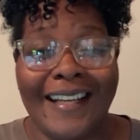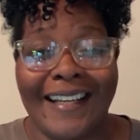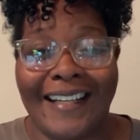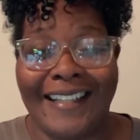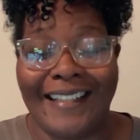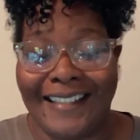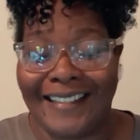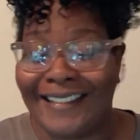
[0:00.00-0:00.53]

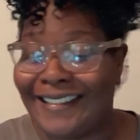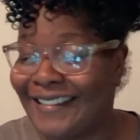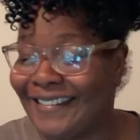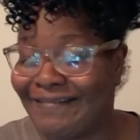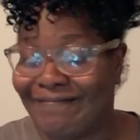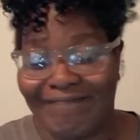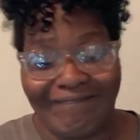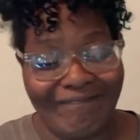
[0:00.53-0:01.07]
Like,
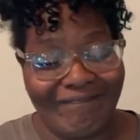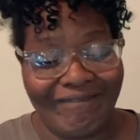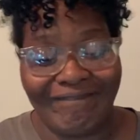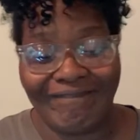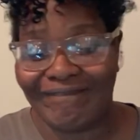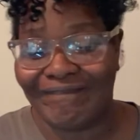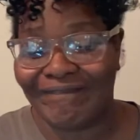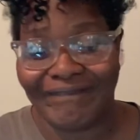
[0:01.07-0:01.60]
mm
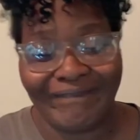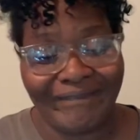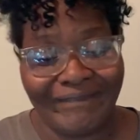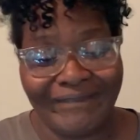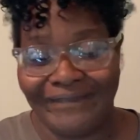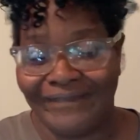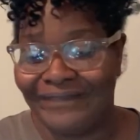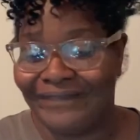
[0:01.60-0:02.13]
mm.
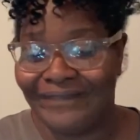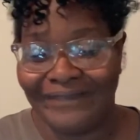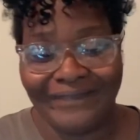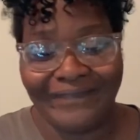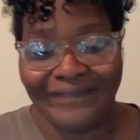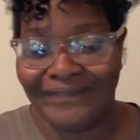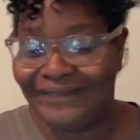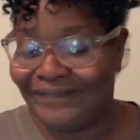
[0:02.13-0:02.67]

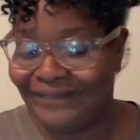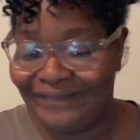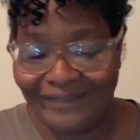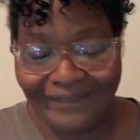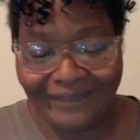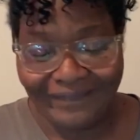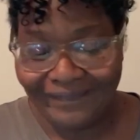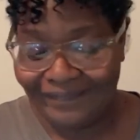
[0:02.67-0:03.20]

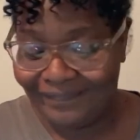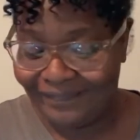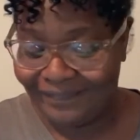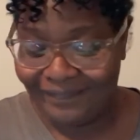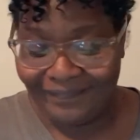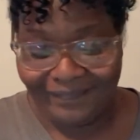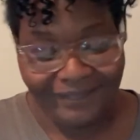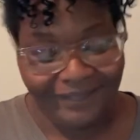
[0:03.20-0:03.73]
Mm mm
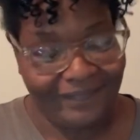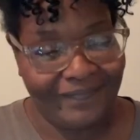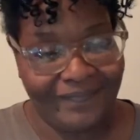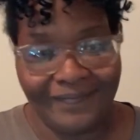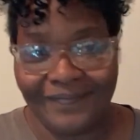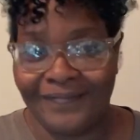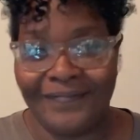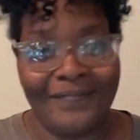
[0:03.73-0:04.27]

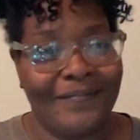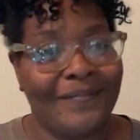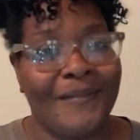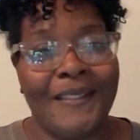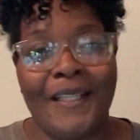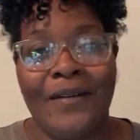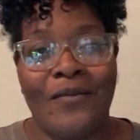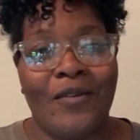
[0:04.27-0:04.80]

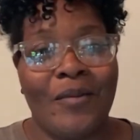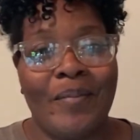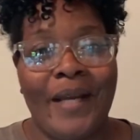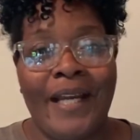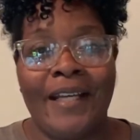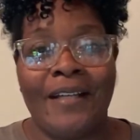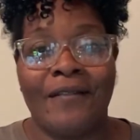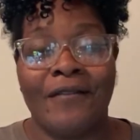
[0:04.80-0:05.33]
we're
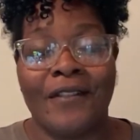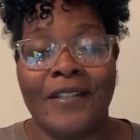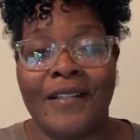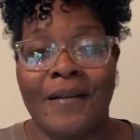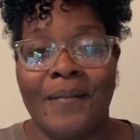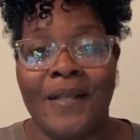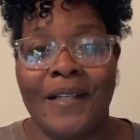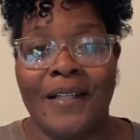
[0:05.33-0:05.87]
paying for
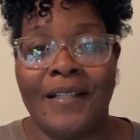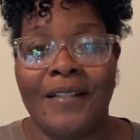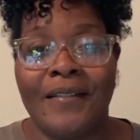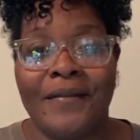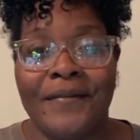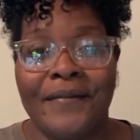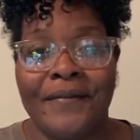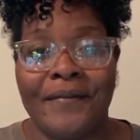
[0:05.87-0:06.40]
something.
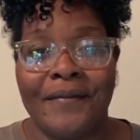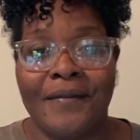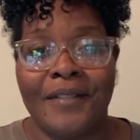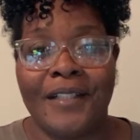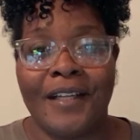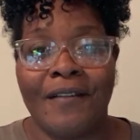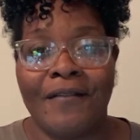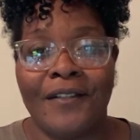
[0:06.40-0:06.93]
We're
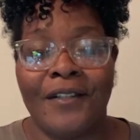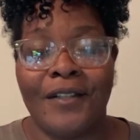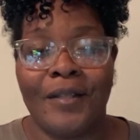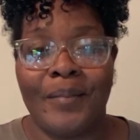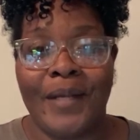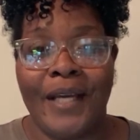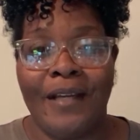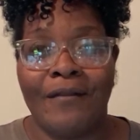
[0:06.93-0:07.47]
definitely
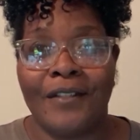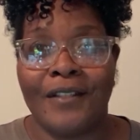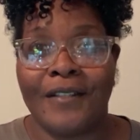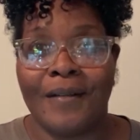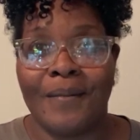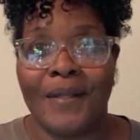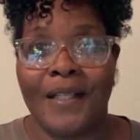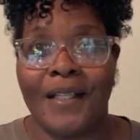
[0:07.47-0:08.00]
paying for
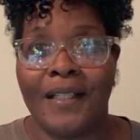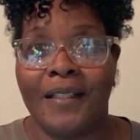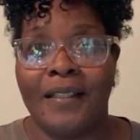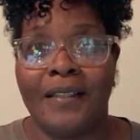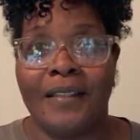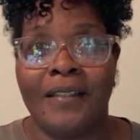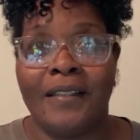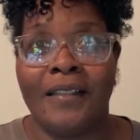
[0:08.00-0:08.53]
something.
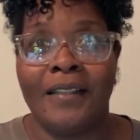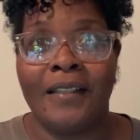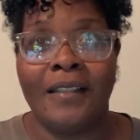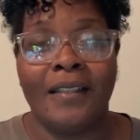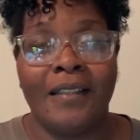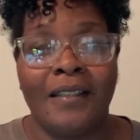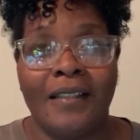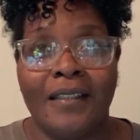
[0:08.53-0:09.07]

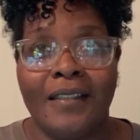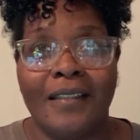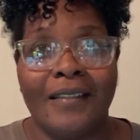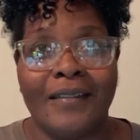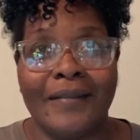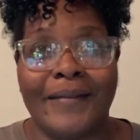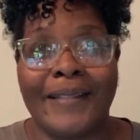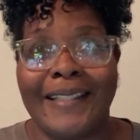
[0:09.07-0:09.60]

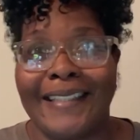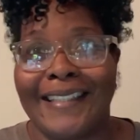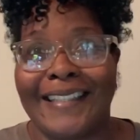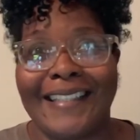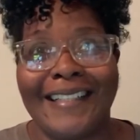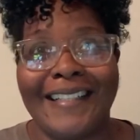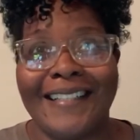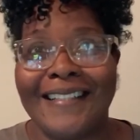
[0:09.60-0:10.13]

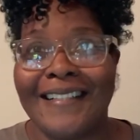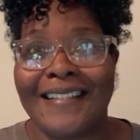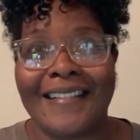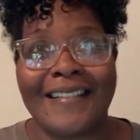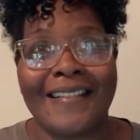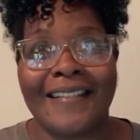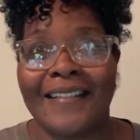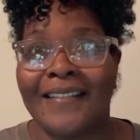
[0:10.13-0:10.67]
Because,